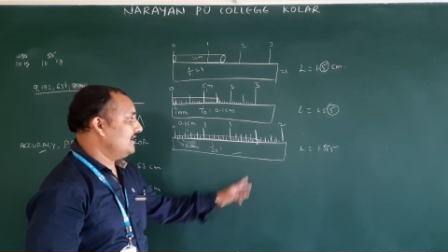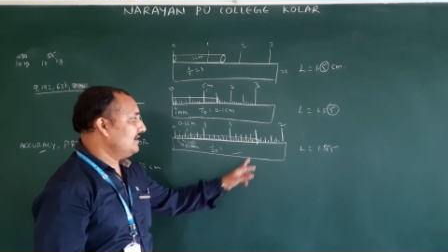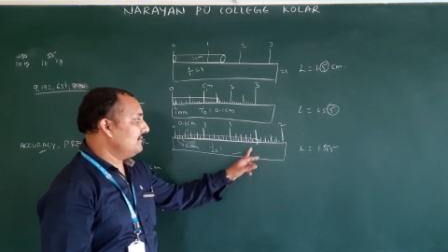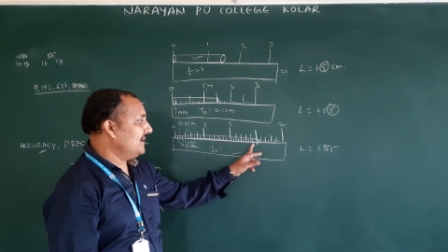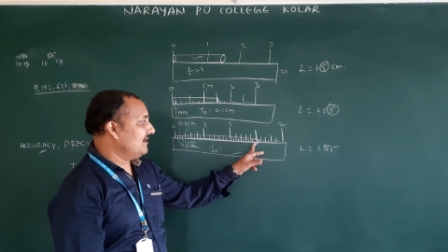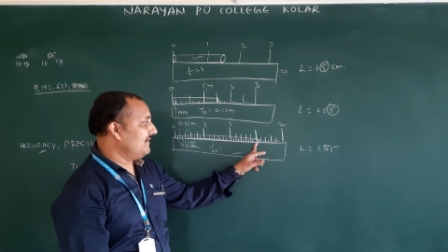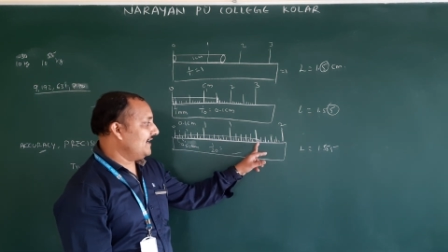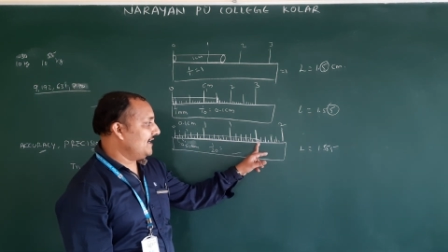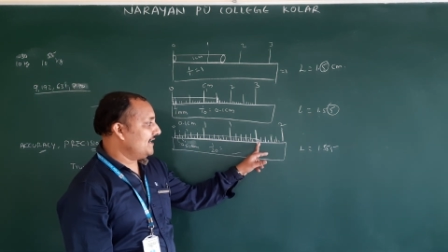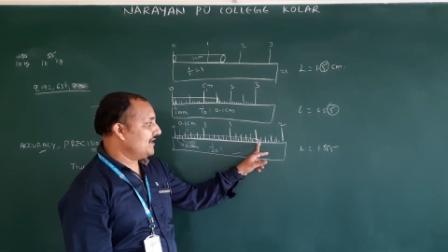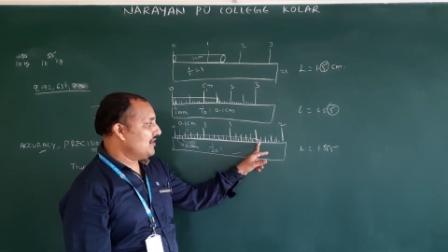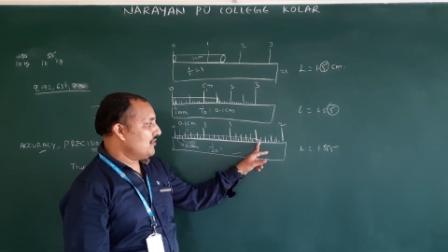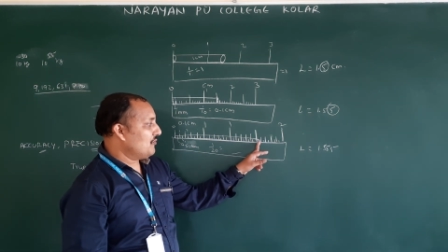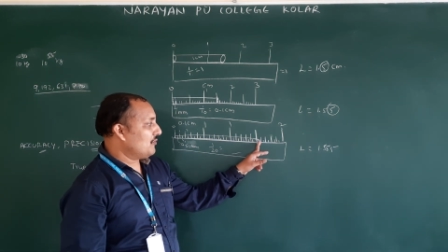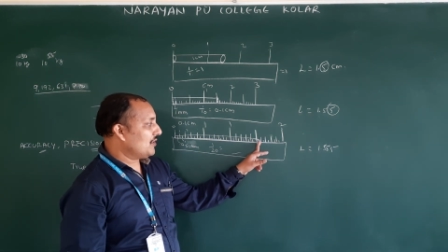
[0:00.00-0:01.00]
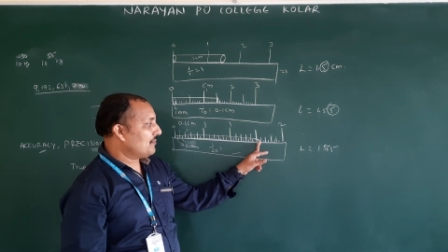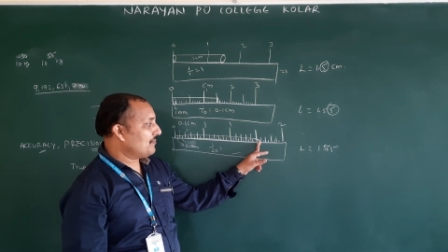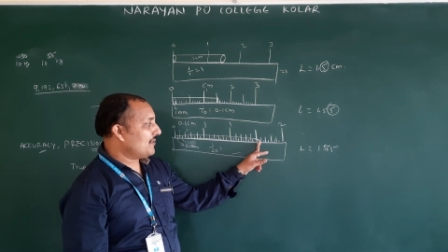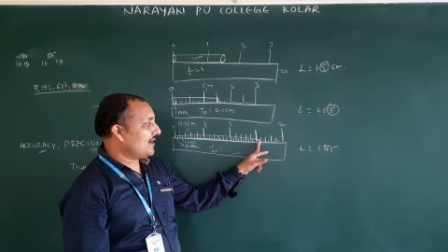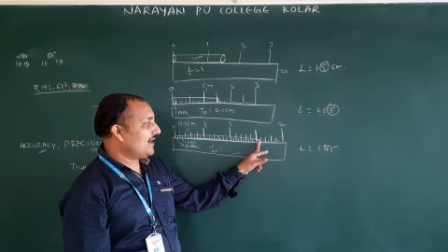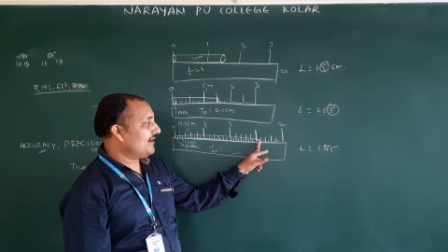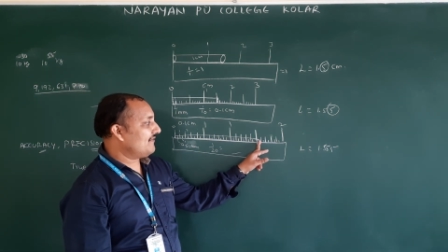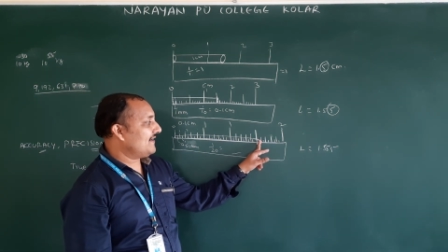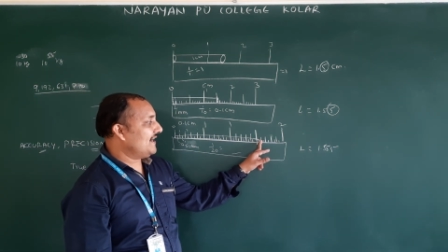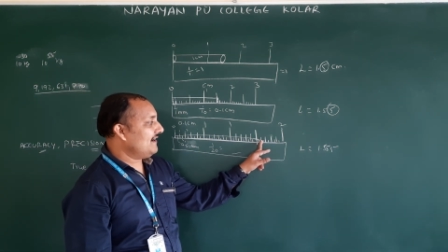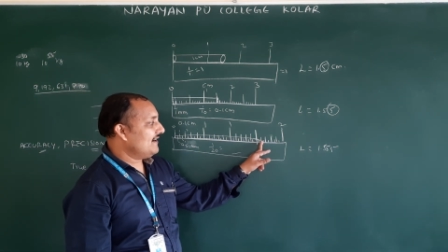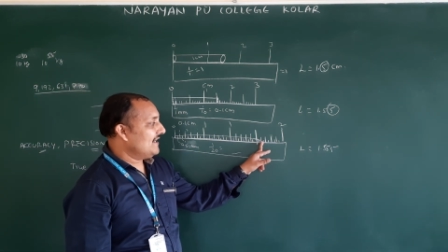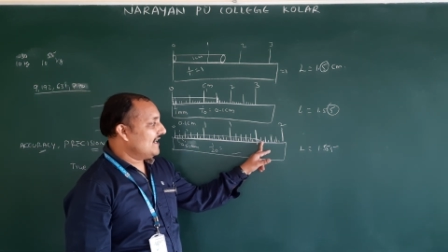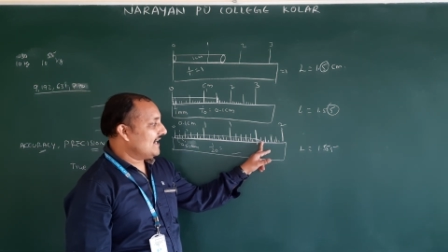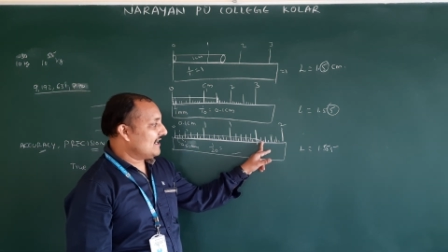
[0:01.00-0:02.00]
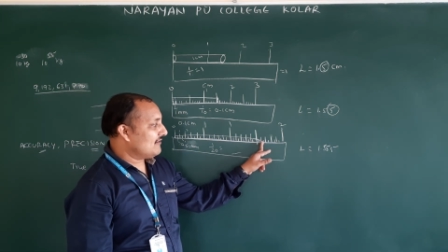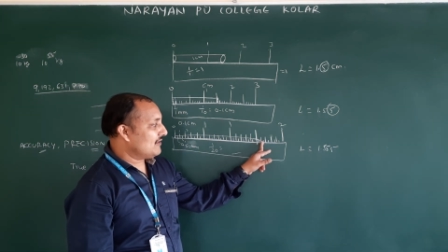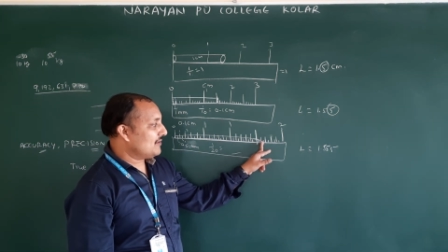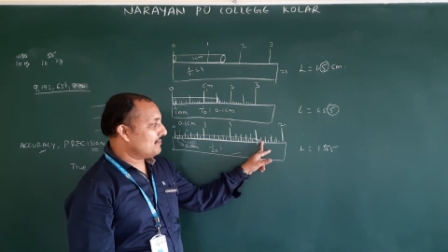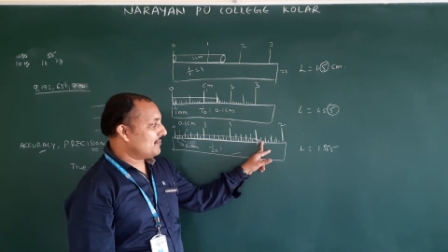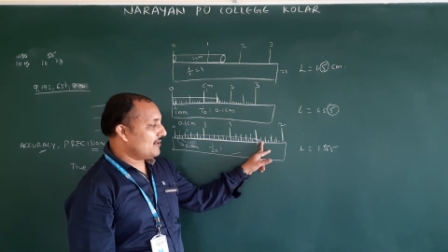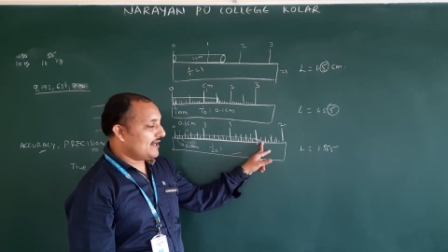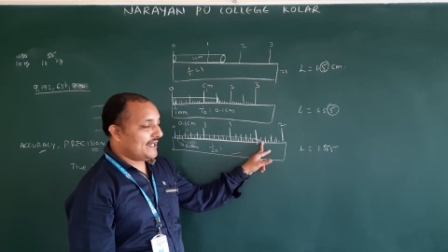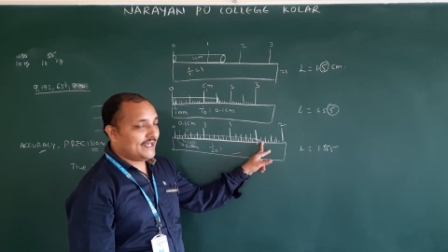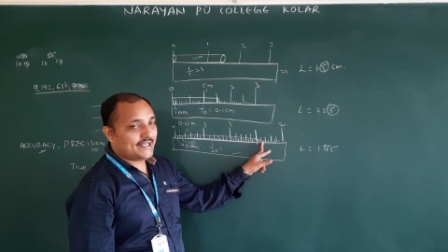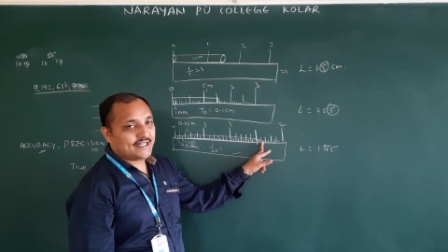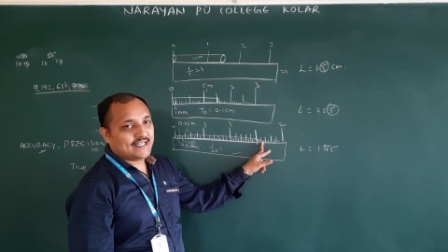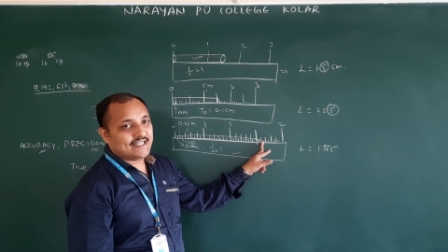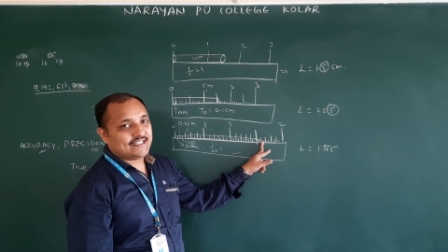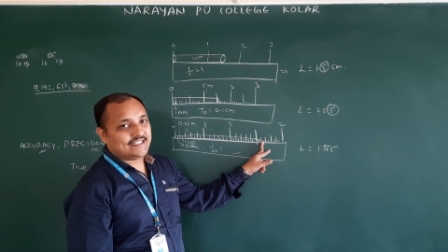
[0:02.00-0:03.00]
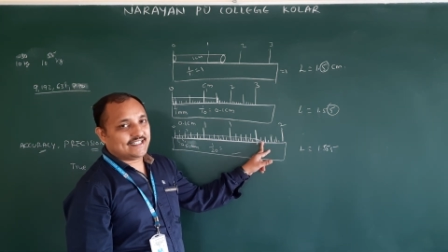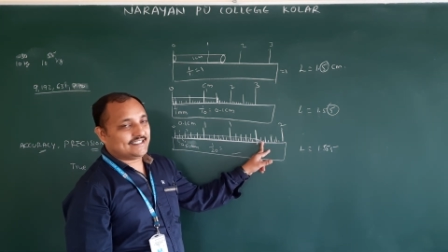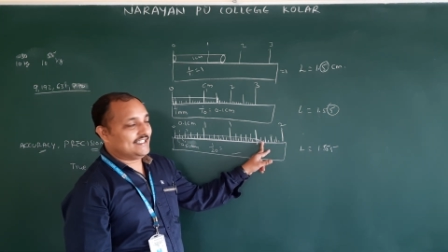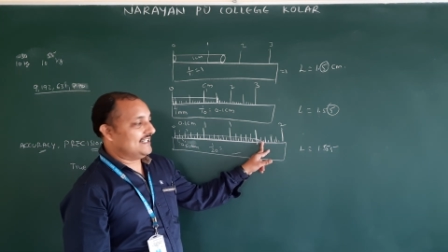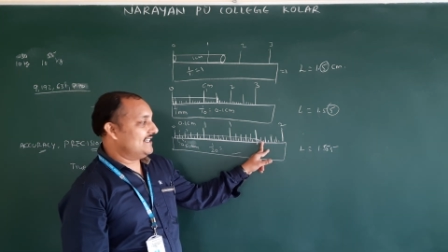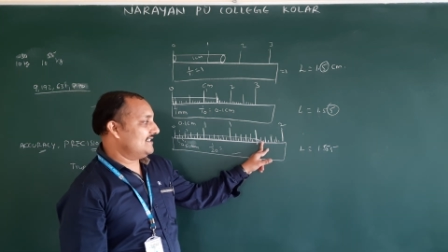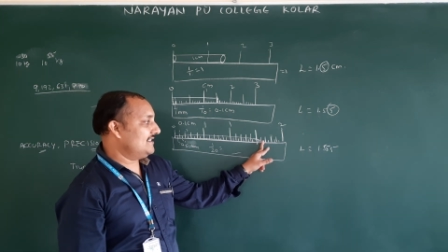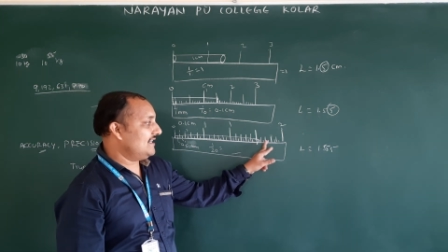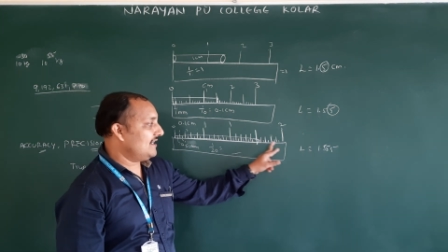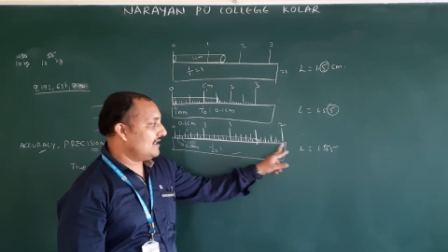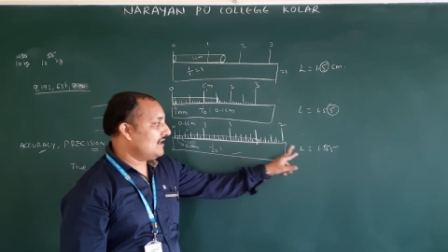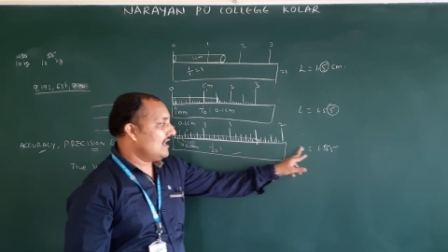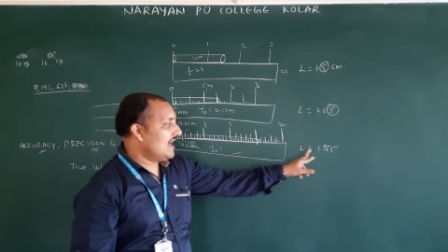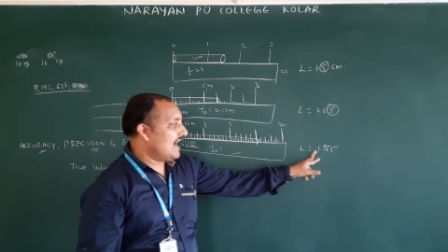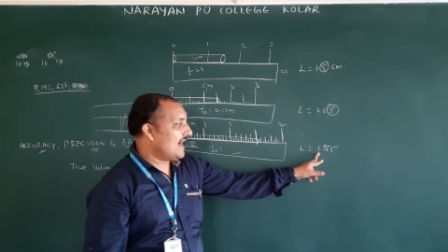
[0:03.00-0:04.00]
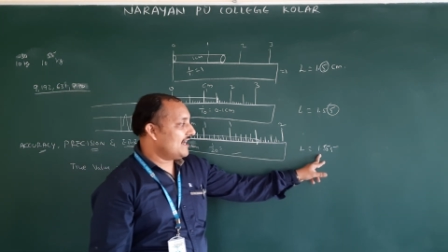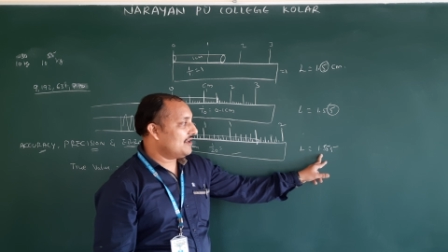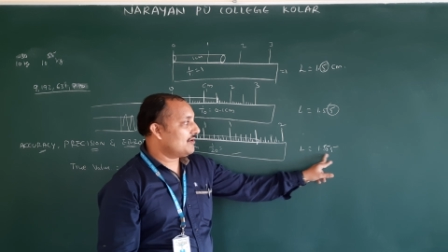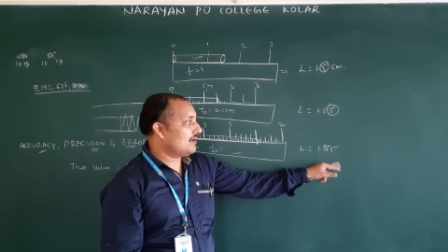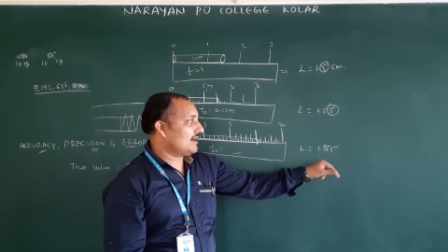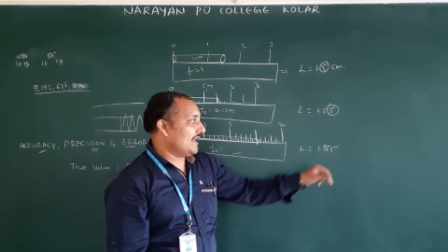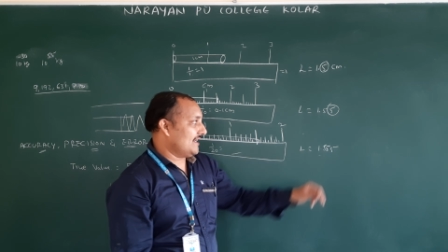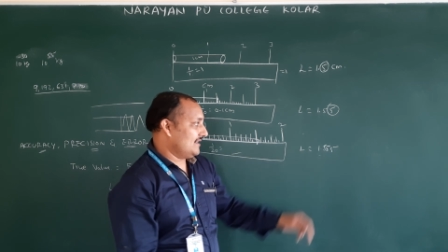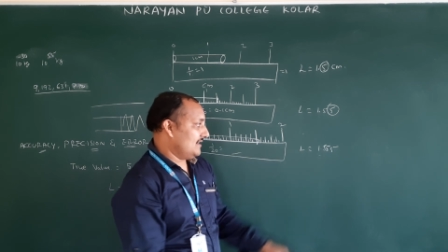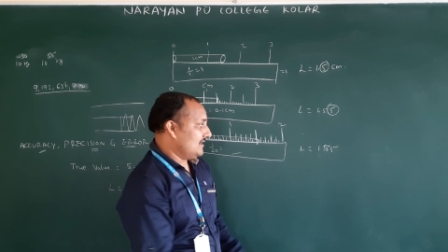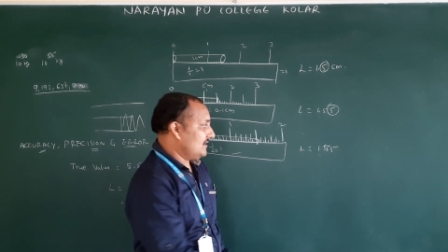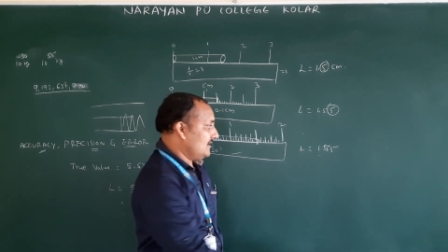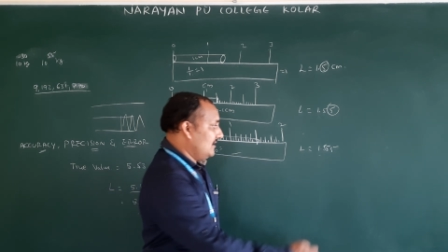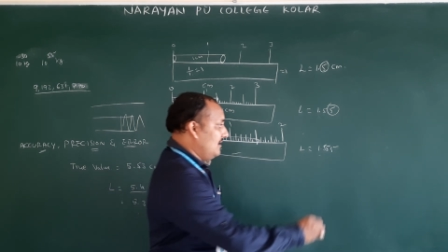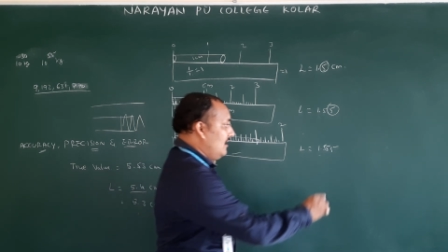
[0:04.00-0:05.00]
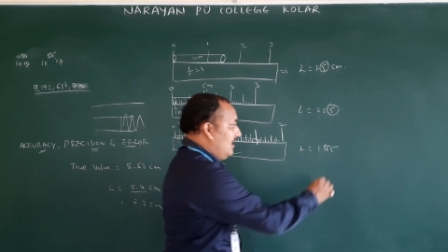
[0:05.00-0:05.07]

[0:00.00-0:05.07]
In between 1.5 and 1.6 it is there. I wrote like this.